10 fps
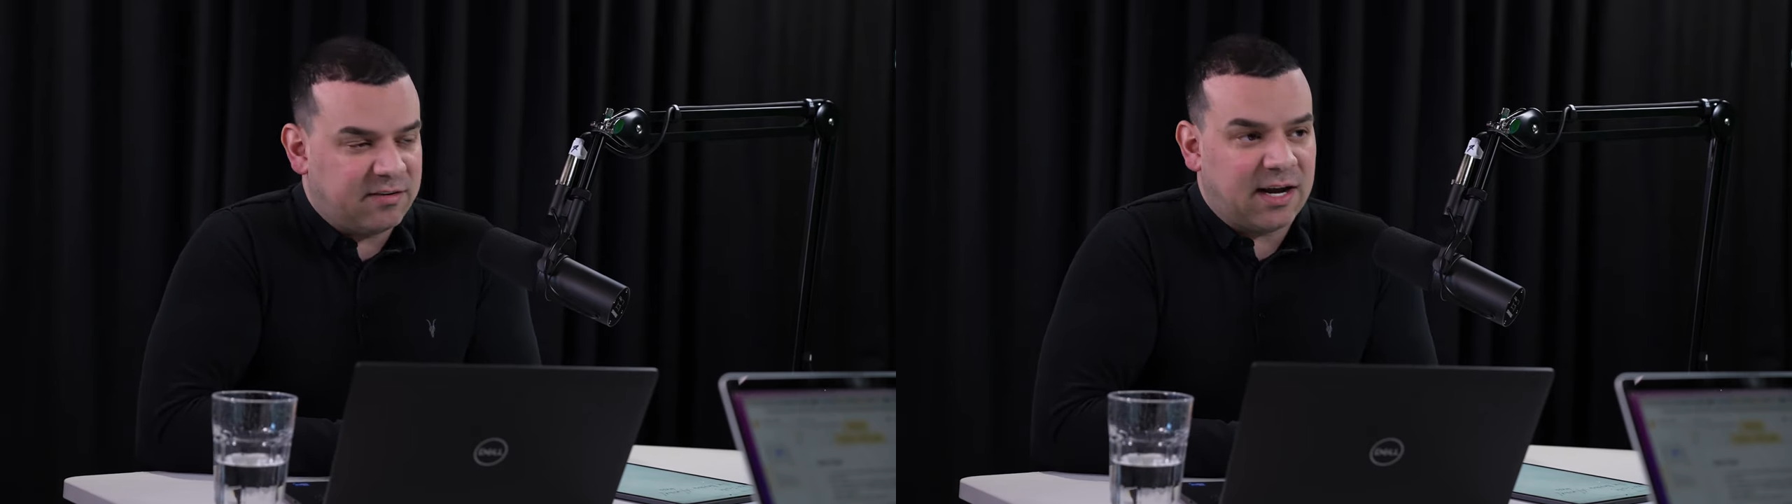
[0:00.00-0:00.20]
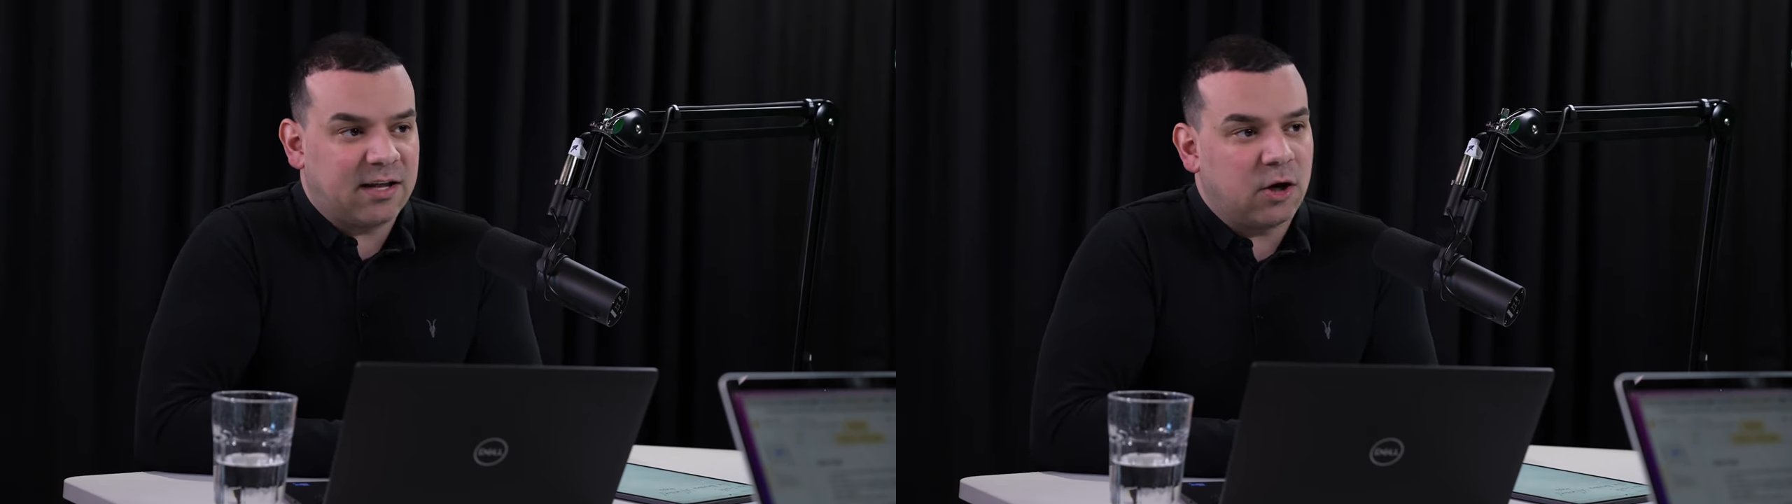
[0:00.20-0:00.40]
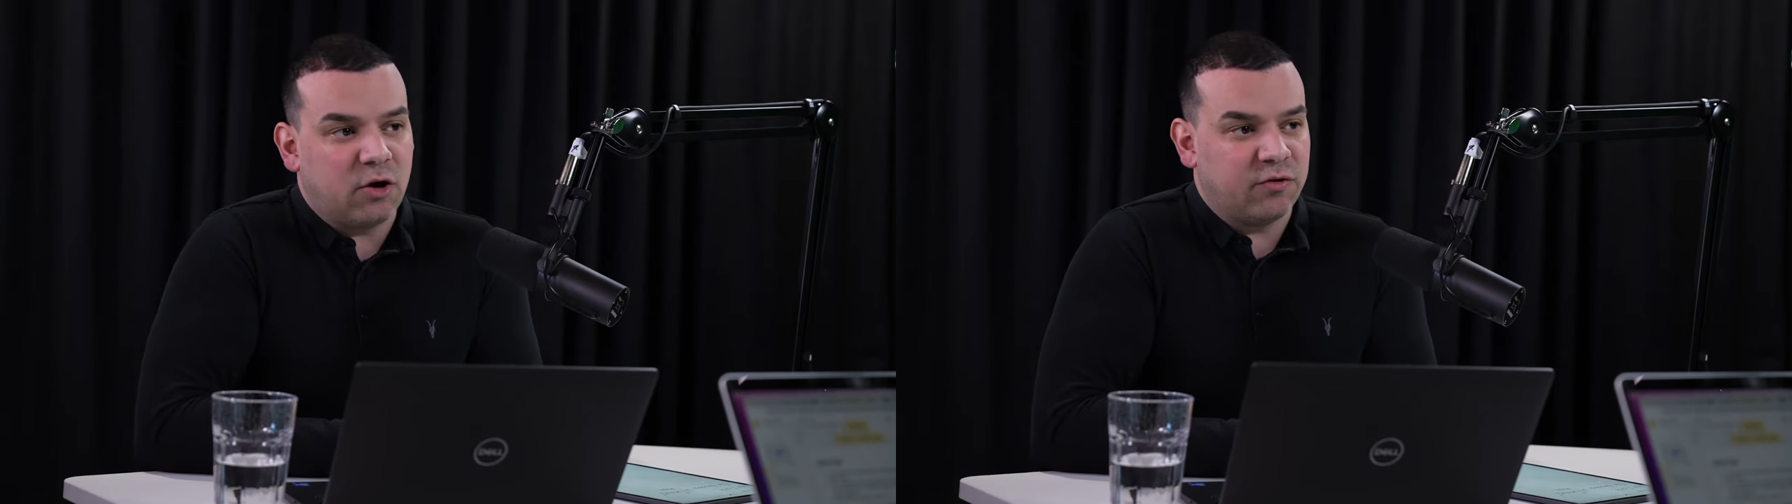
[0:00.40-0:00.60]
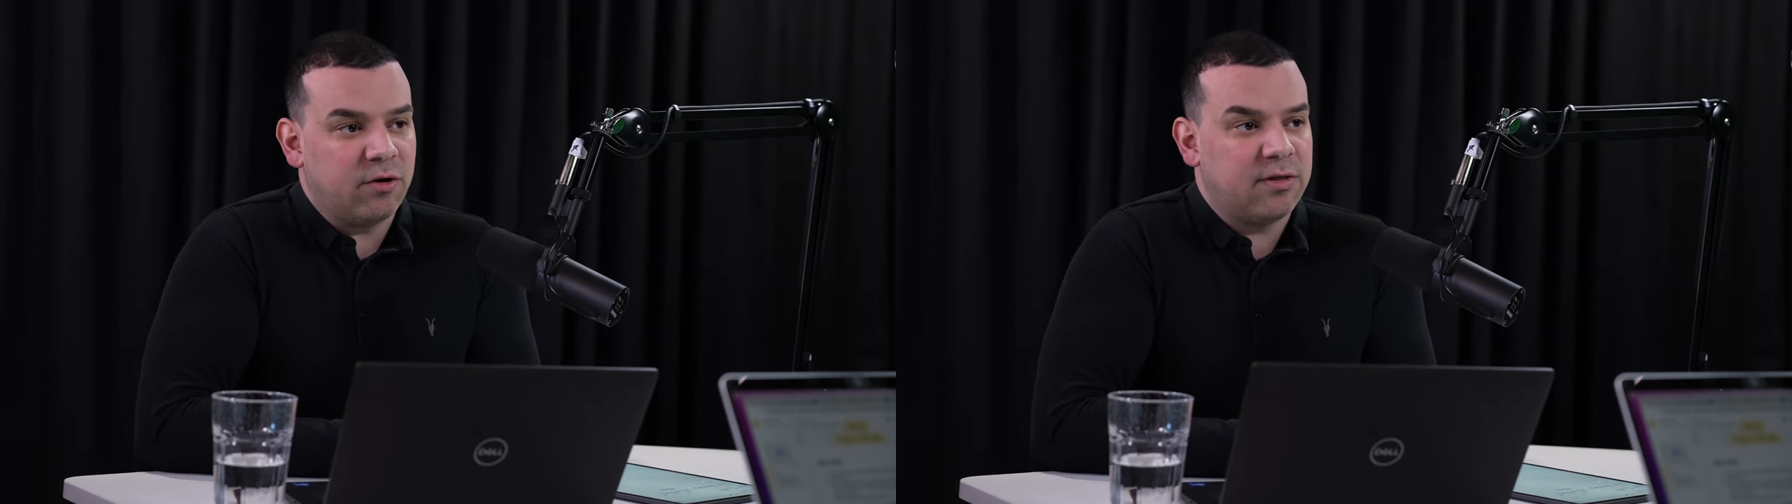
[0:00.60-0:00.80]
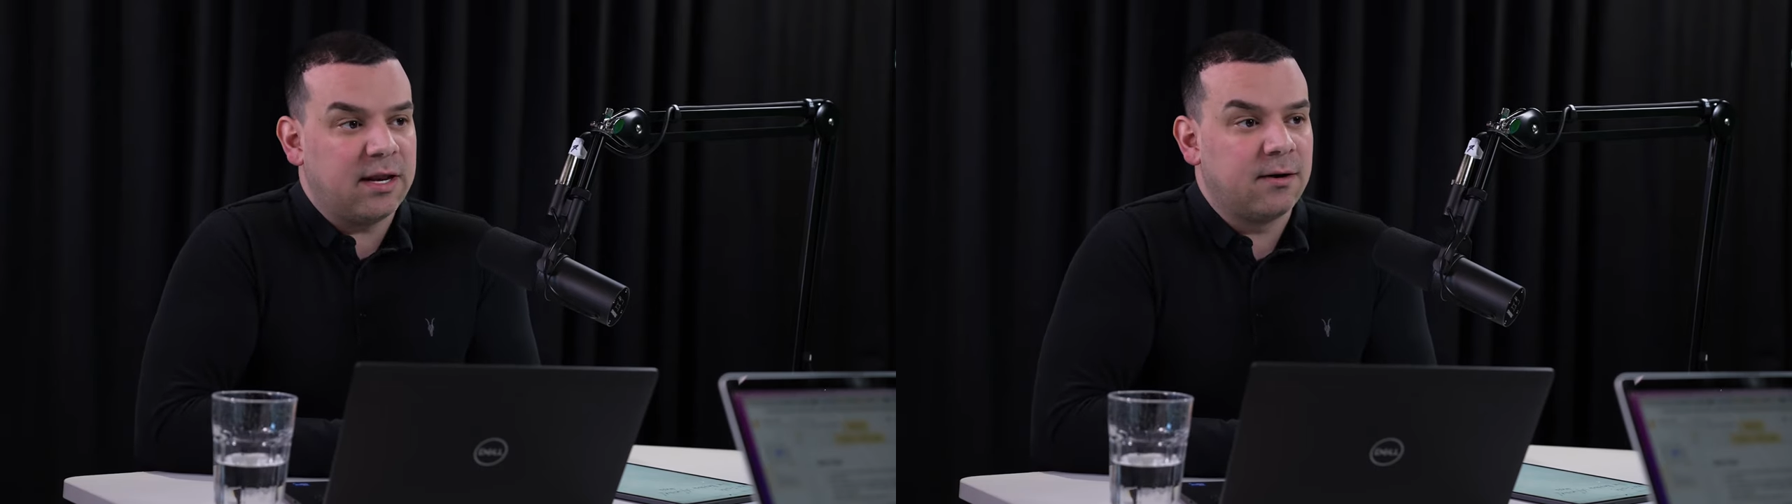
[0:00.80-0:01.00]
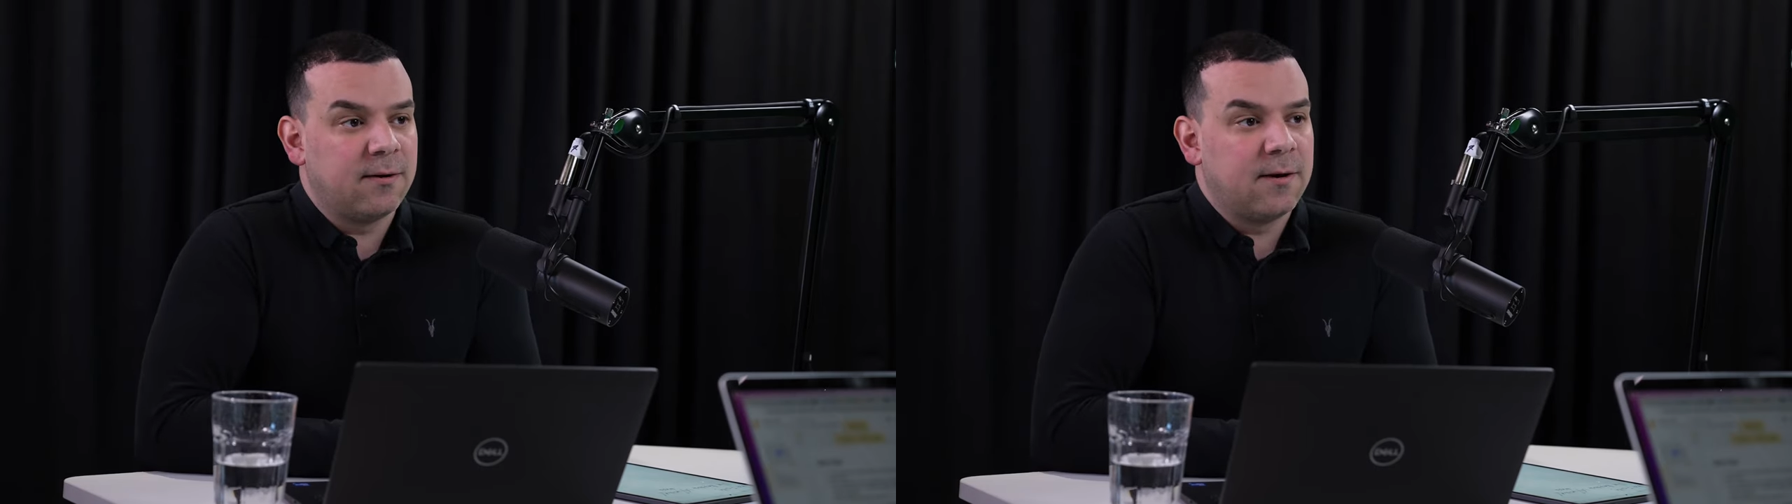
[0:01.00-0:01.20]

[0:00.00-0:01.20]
attack that cost nothing.